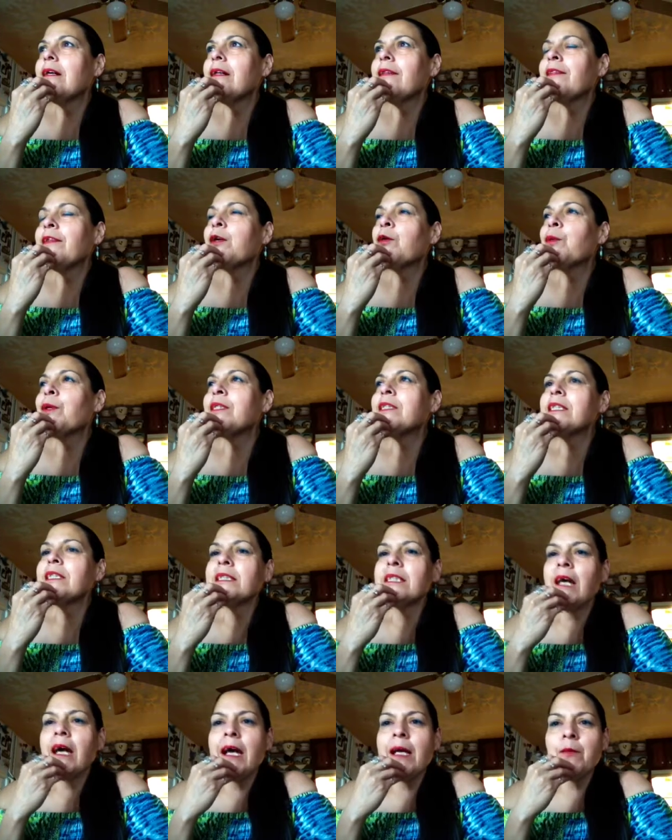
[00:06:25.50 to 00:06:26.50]
There was a
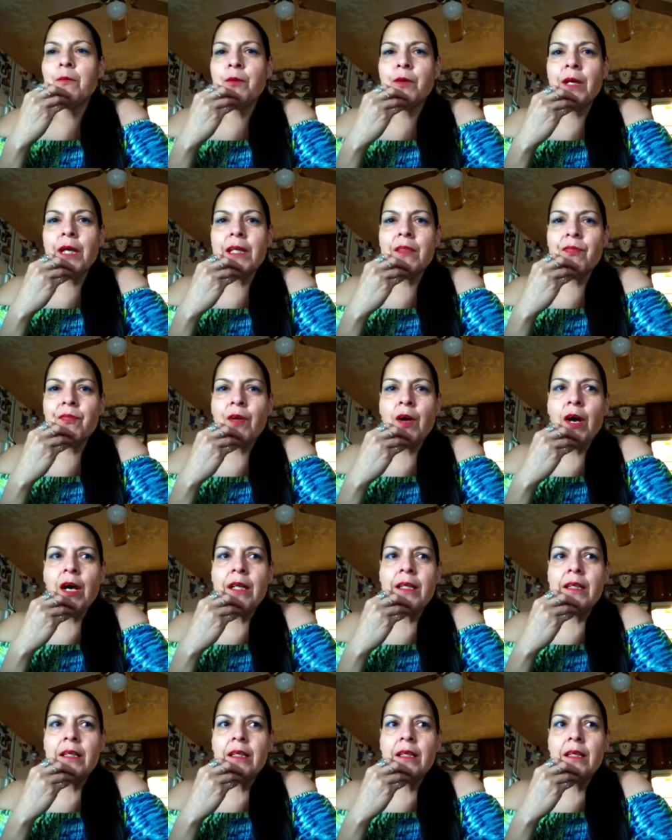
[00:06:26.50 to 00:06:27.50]
time where I
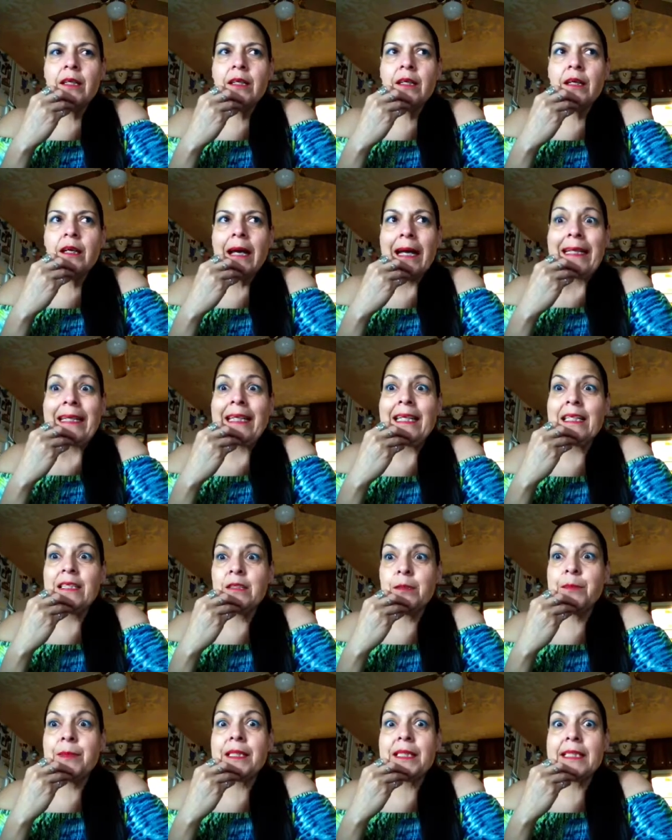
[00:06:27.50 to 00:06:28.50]
thought I needed
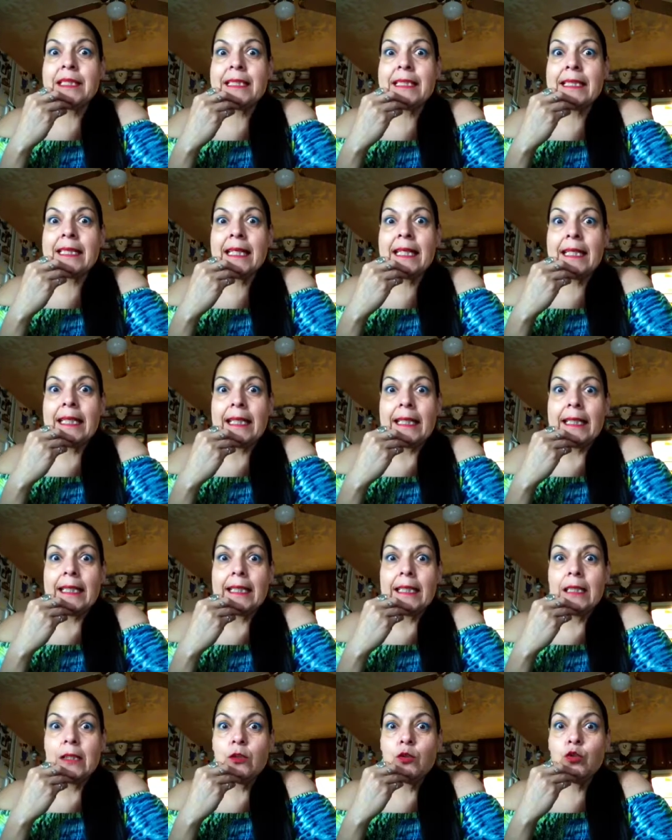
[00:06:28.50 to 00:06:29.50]
to be skinny
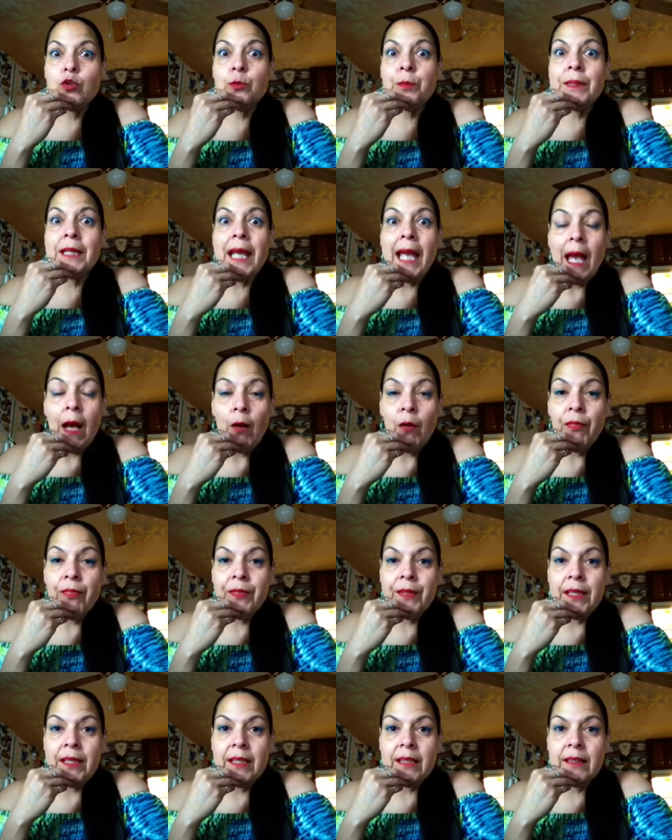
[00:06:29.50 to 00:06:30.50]
to be
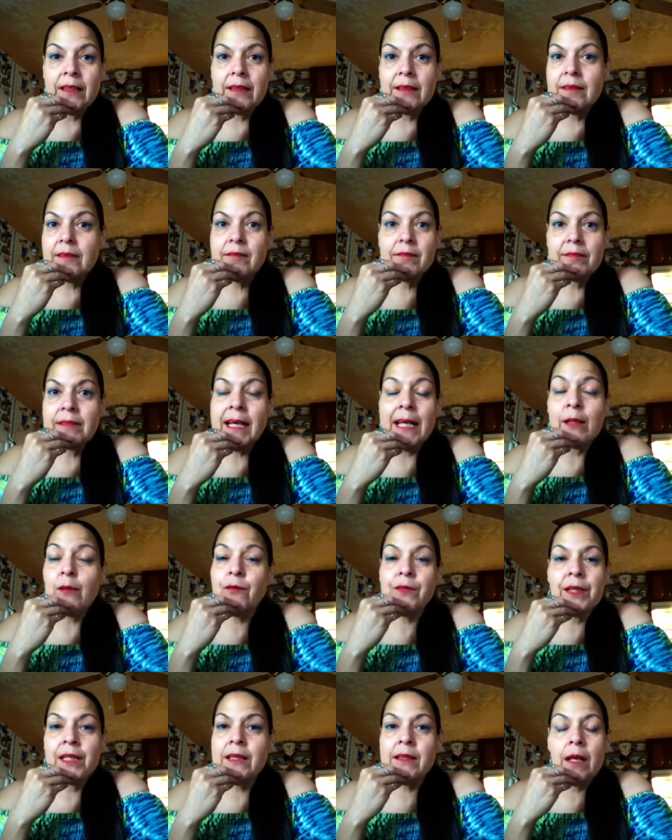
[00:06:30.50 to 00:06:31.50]
healthy. I
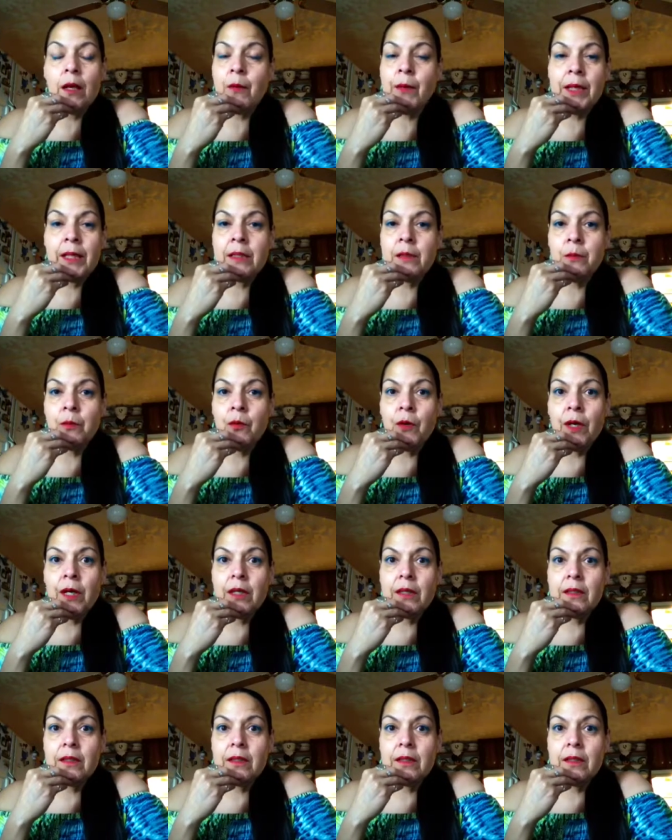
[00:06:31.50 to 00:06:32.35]
don't think that way anymore.